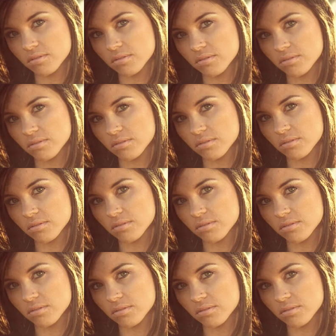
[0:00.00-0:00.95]

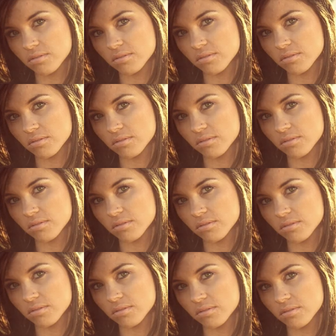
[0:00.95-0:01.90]

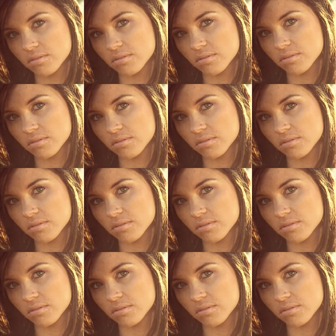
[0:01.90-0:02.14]
[no speech]